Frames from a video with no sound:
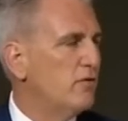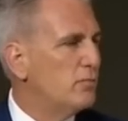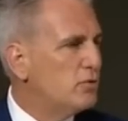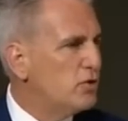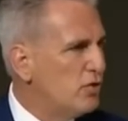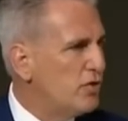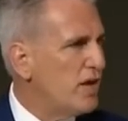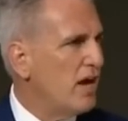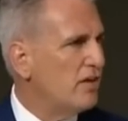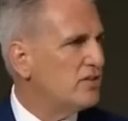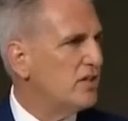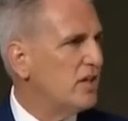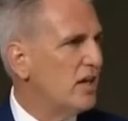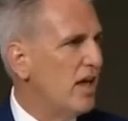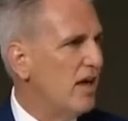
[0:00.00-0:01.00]
From
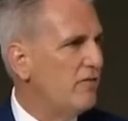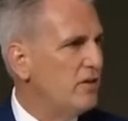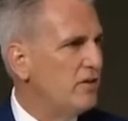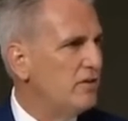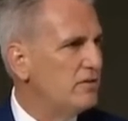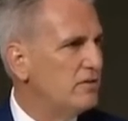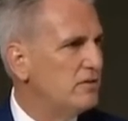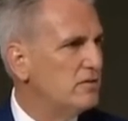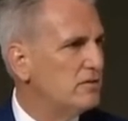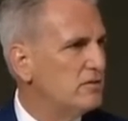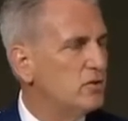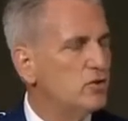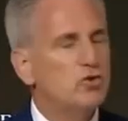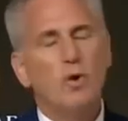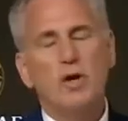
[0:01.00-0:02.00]
2011
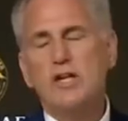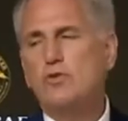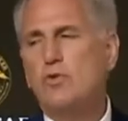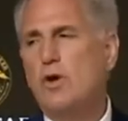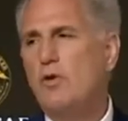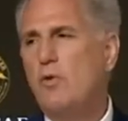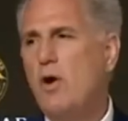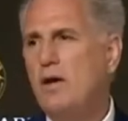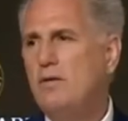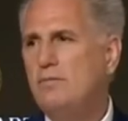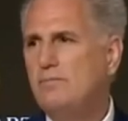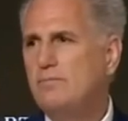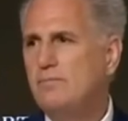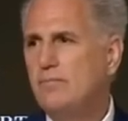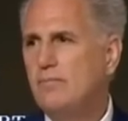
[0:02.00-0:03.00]
to
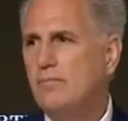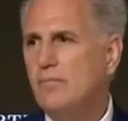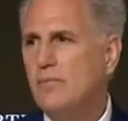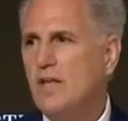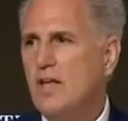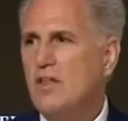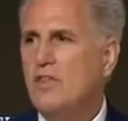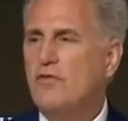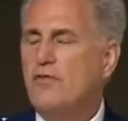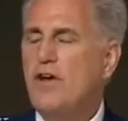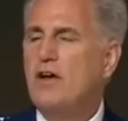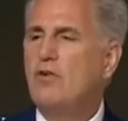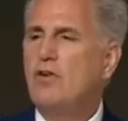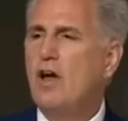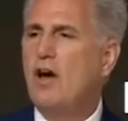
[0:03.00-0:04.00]
2021, the
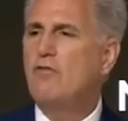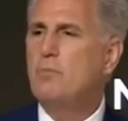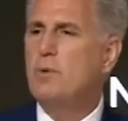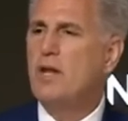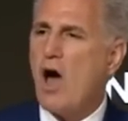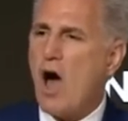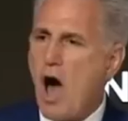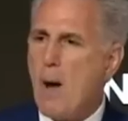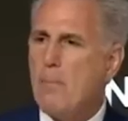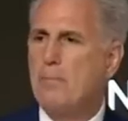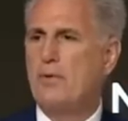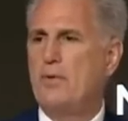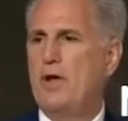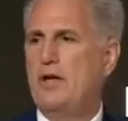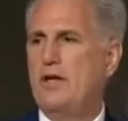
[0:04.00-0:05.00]
federal government
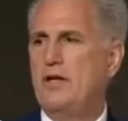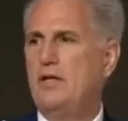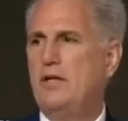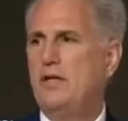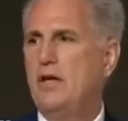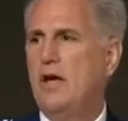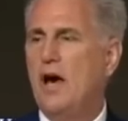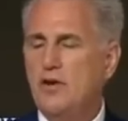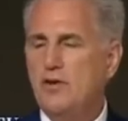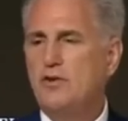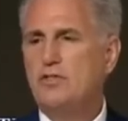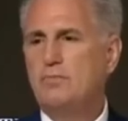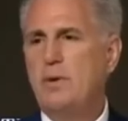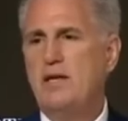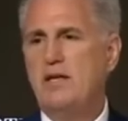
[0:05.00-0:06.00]
operated
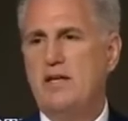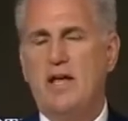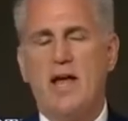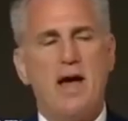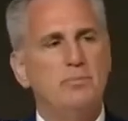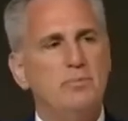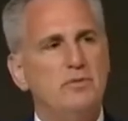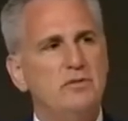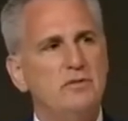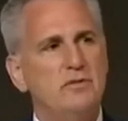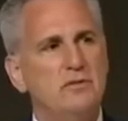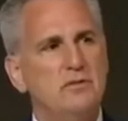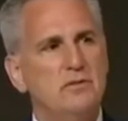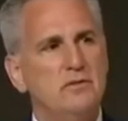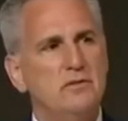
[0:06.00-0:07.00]
under spending caps.
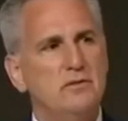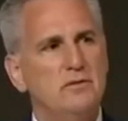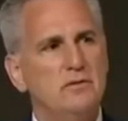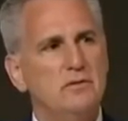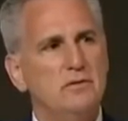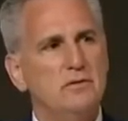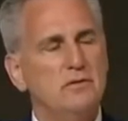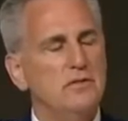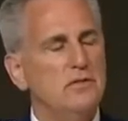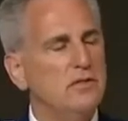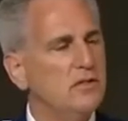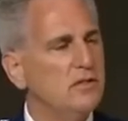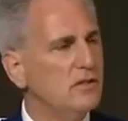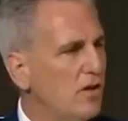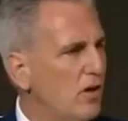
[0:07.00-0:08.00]

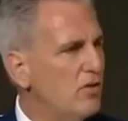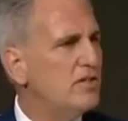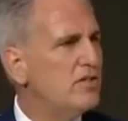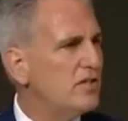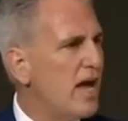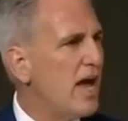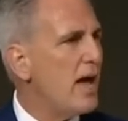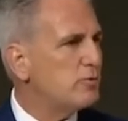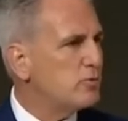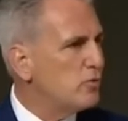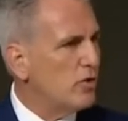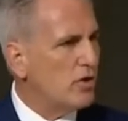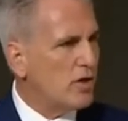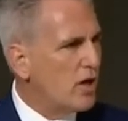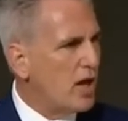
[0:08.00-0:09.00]
Though these
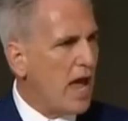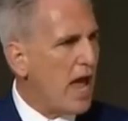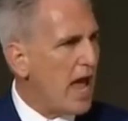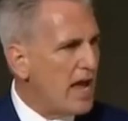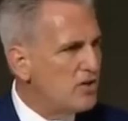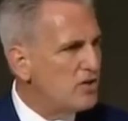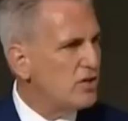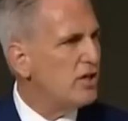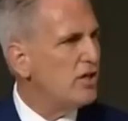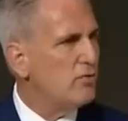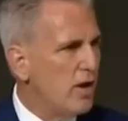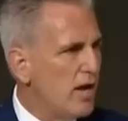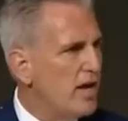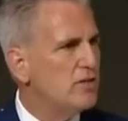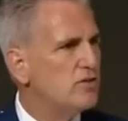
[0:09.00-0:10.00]
caps were occasionally
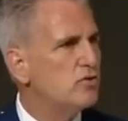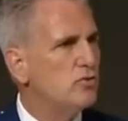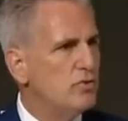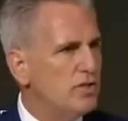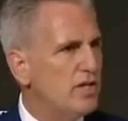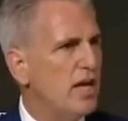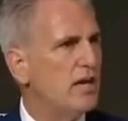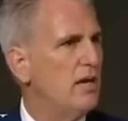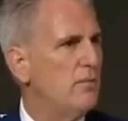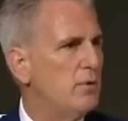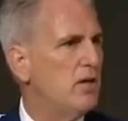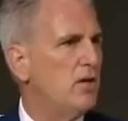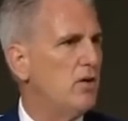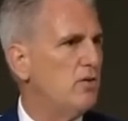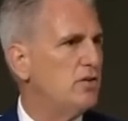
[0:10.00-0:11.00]
raised through debt
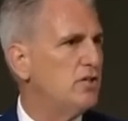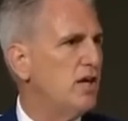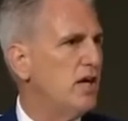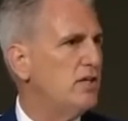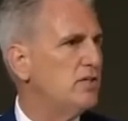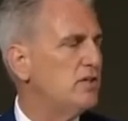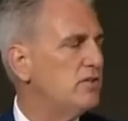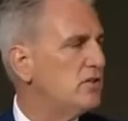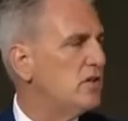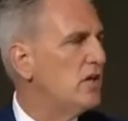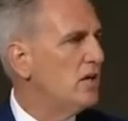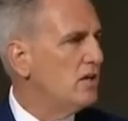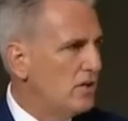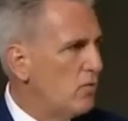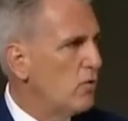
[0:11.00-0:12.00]
limit negotiations,
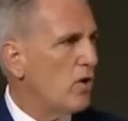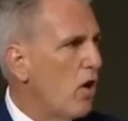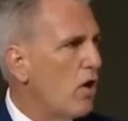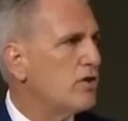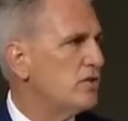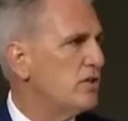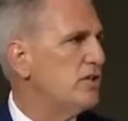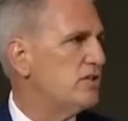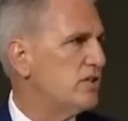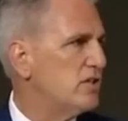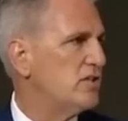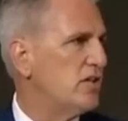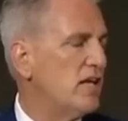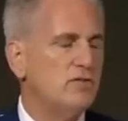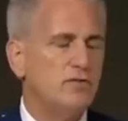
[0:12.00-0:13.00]
they were largely
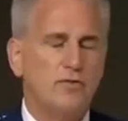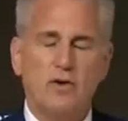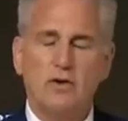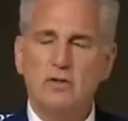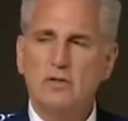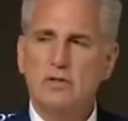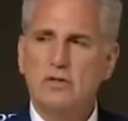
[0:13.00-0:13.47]
successful.